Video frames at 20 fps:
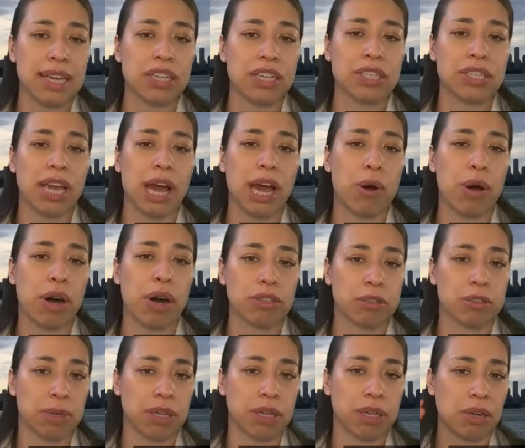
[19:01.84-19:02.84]
actually how
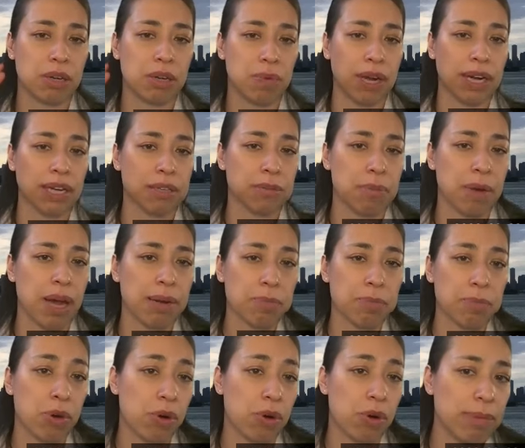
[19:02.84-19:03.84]
ultimately ranked my
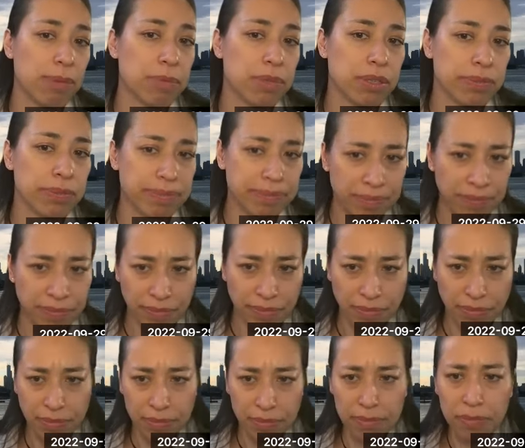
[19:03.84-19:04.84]
programs.
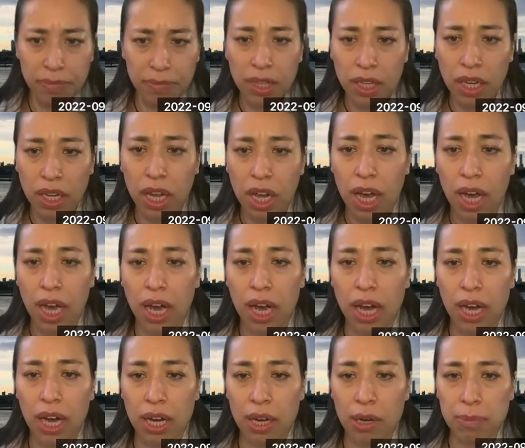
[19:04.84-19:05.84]

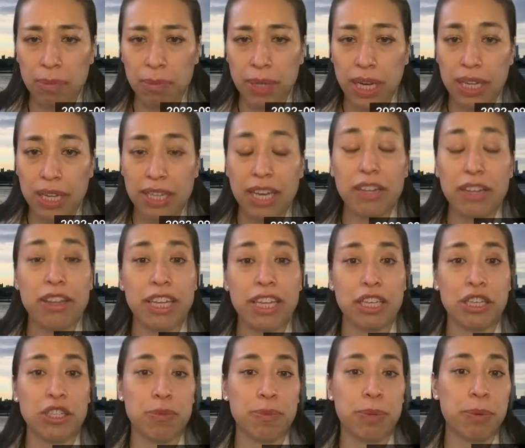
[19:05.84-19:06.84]
Um, the other thing
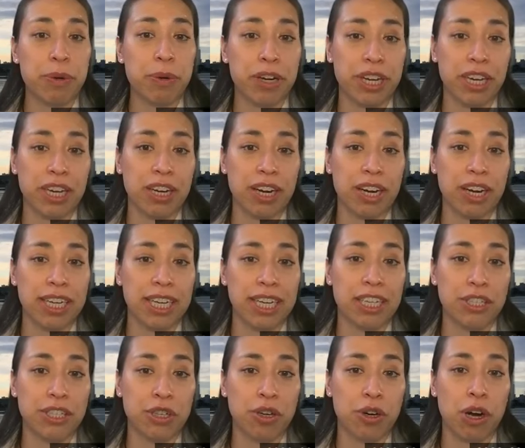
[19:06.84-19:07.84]
you should be working on
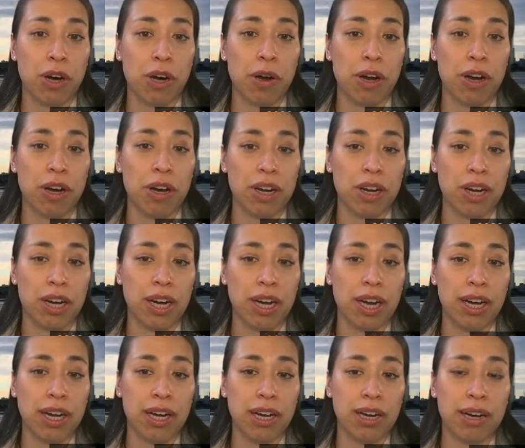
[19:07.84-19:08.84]
is your
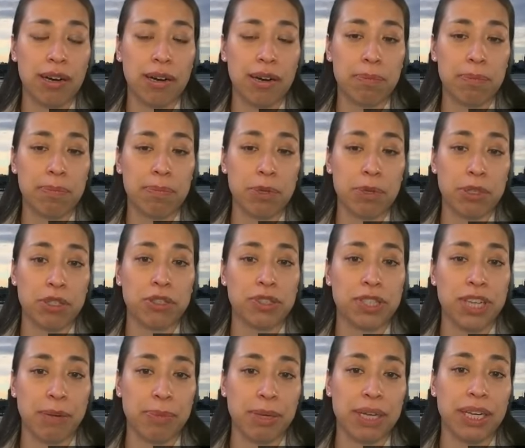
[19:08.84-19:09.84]
uh, personal
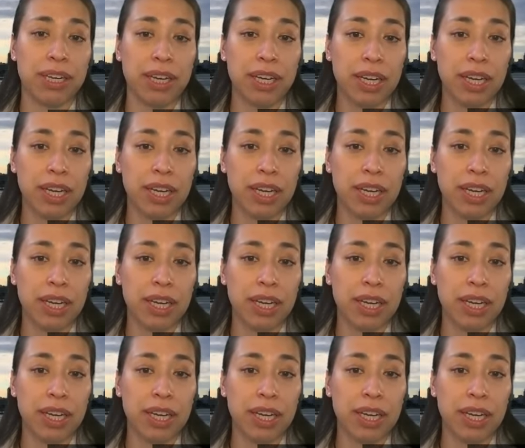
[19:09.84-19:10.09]
statement.